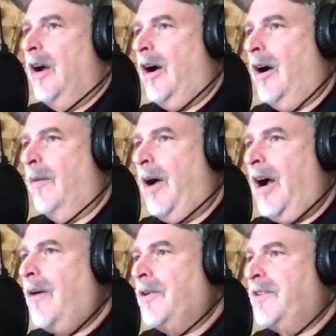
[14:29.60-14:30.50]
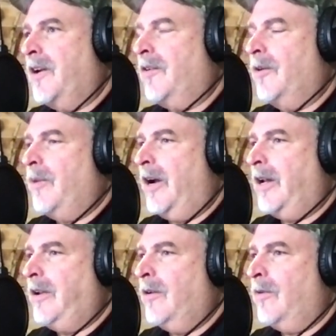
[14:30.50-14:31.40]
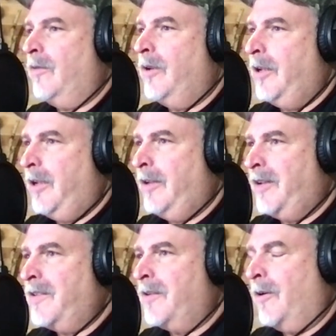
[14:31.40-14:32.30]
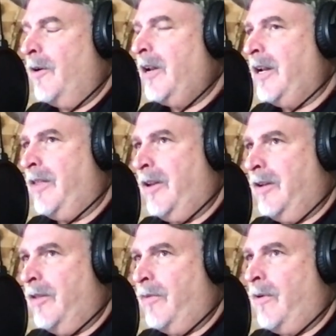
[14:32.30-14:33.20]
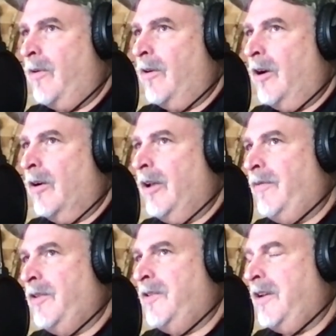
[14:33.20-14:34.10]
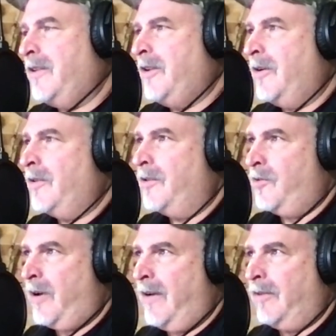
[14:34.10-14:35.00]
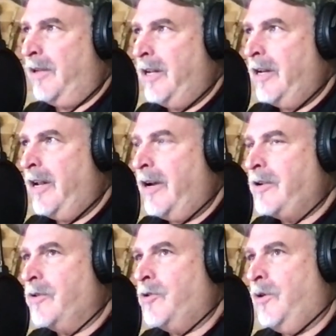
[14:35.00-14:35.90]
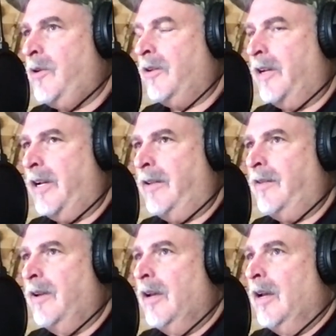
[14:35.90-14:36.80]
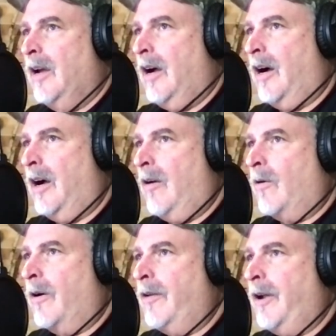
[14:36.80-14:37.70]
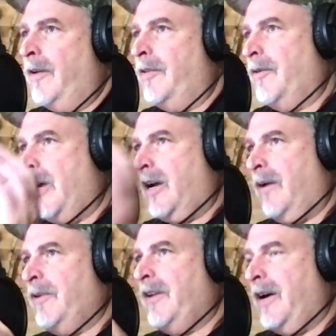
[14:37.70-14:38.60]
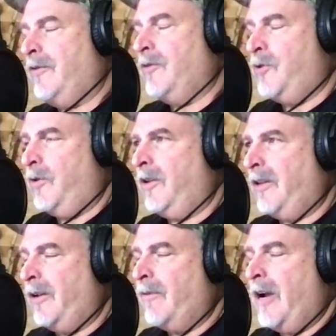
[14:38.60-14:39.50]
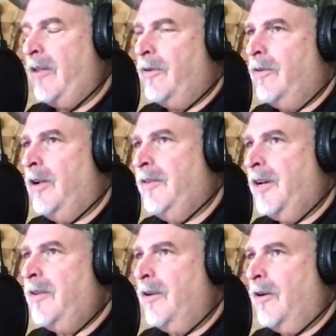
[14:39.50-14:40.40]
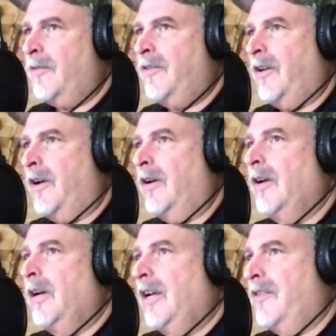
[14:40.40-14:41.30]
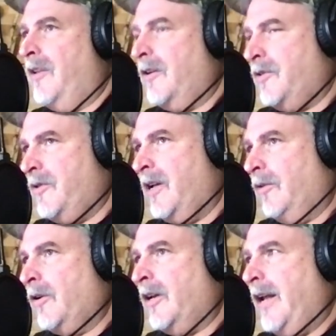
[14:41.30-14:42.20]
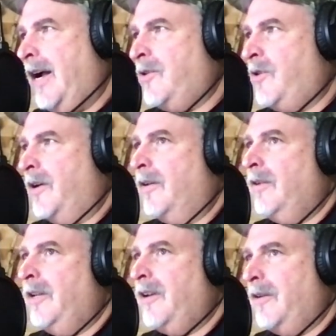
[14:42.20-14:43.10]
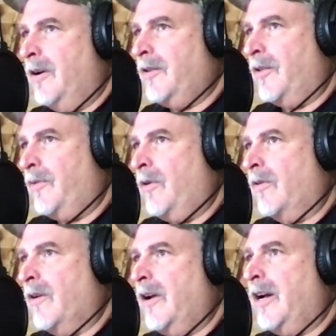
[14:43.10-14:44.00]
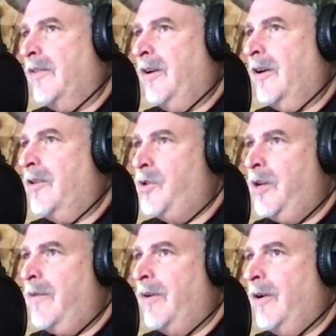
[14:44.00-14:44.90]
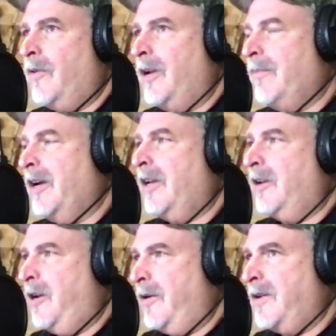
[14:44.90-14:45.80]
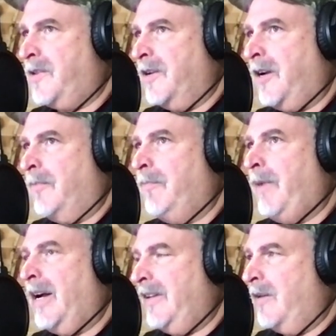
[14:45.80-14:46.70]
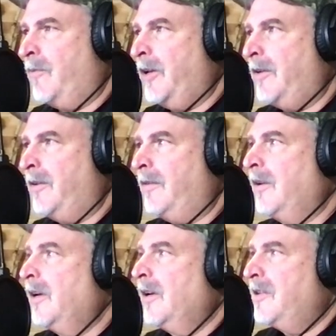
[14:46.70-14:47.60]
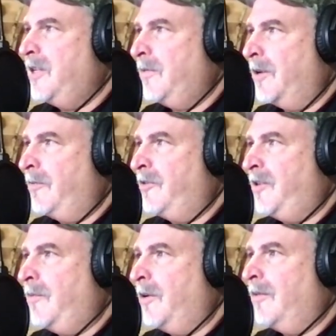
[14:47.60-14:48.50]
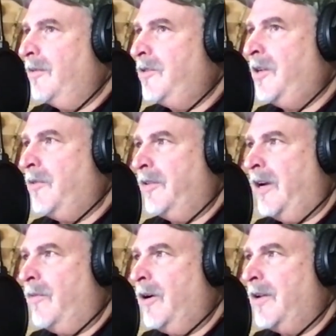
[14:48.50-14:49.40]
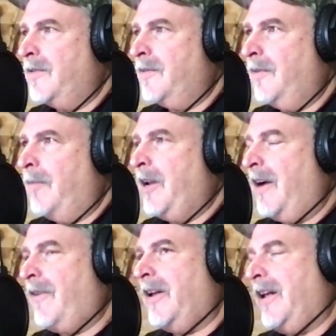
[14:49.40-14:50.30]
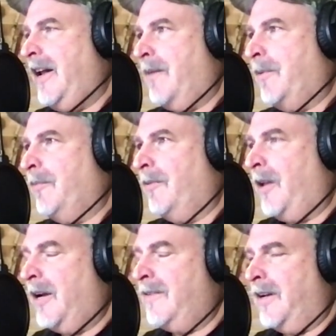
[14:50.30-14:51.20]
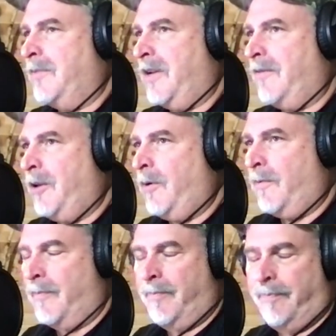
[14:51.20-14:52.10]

I always tell everybody, you know, it doesn't hurt anything to throw. If you see a deer that's traveling in and out of your shooting lane, or they're not coming down your shooting lane, rather, it doesn't hurt to, as long as they're not looking at you, it doesn't hurt to throw a grunt out there because you never know. They might get curious and come back downwind and see what that was. I mean, I've had that happen a lot of times, haven't you?